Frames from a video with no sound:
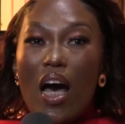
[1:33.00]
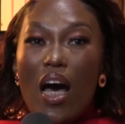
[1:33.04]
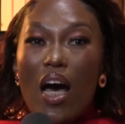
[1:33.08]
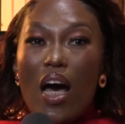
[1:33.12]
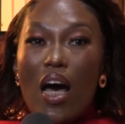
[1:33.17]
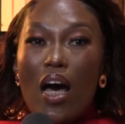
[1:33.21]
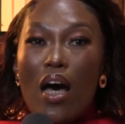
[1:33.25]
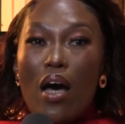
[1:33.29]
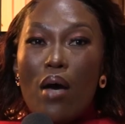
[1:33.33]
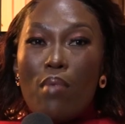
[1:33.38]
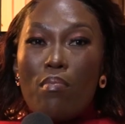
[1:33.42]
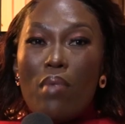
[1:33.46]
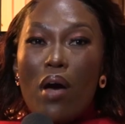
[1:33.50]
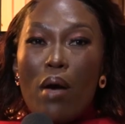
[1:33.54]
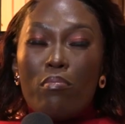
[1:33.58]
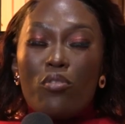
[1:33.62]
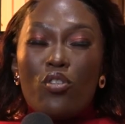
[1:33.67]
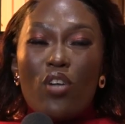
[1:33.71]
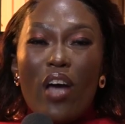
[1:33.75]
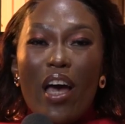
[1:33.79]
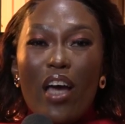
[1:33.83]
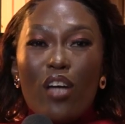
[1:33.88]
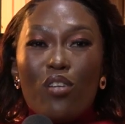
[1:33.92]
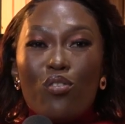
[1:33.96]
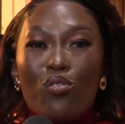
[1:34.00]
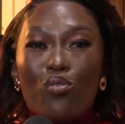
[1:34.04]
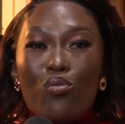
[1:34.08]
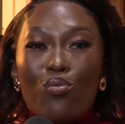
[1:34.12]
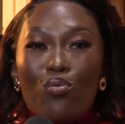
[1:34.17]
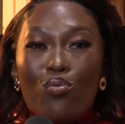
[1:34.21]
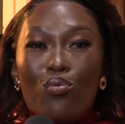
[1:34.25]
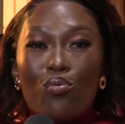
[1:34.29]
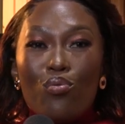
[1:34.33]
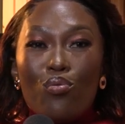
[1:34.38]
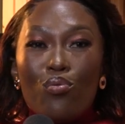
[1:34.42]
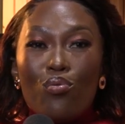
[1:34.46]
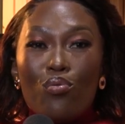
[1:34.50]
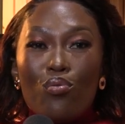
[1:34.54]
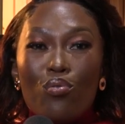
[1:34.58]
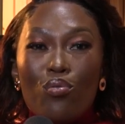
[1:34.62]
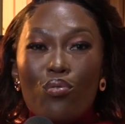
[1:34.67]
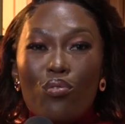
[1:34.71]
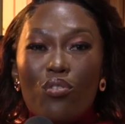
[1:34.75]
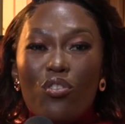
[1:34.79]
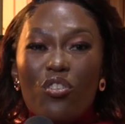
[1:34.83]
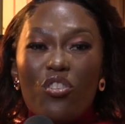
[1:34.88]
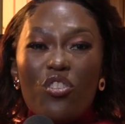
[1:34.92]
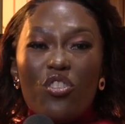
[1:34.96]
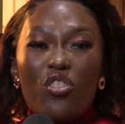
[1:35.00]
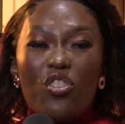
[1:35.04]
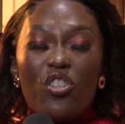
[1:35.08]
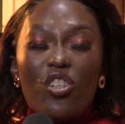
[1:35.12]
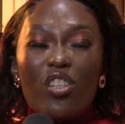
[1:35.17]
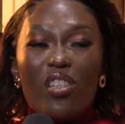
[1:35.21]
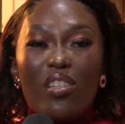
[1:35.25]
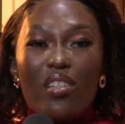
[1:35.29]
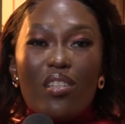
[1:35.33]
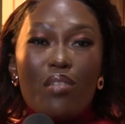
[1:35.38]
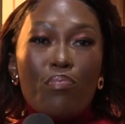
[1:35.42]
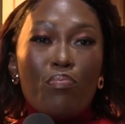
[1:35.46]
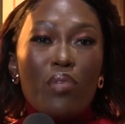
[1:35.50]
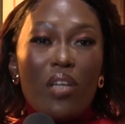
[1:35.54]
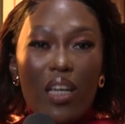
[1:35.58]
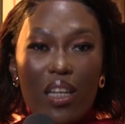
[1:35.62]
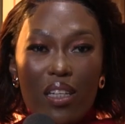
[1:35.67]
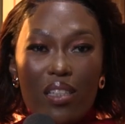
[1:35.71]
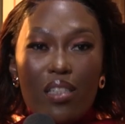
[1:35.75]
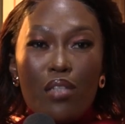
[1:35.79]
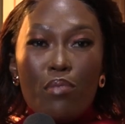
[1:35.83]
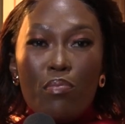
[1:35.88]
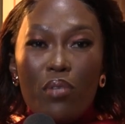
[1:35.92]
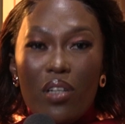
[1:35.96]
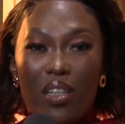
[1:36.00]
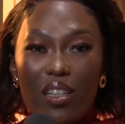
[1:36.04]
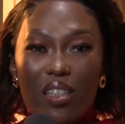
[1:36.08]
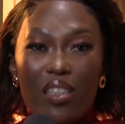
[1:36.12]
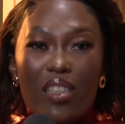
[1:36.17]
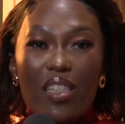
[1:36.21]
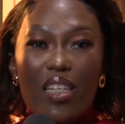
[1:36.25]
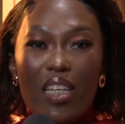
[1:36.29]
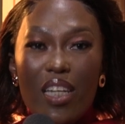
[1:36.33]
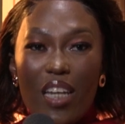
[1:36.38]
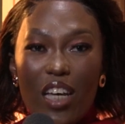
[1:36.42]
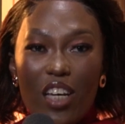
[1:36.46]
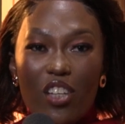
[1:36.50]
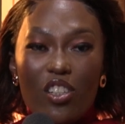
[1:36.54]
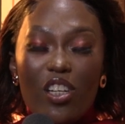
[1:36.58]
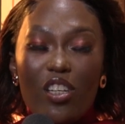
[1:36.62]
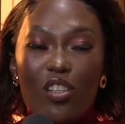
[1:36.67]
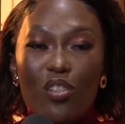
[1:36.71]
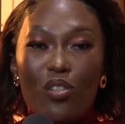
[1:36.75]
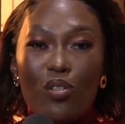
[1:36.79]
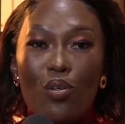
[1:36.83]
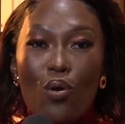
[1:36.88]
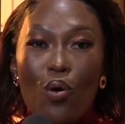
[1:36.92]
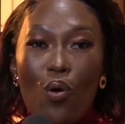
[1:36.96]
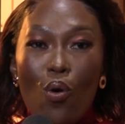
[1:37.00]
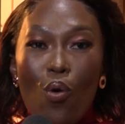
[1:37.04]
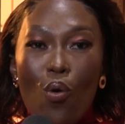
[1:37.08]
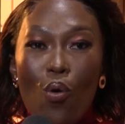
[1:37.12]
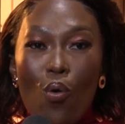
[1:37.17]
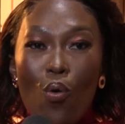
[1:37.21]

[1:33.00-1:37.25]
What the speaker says: I'm trying to just be a typical teenager. So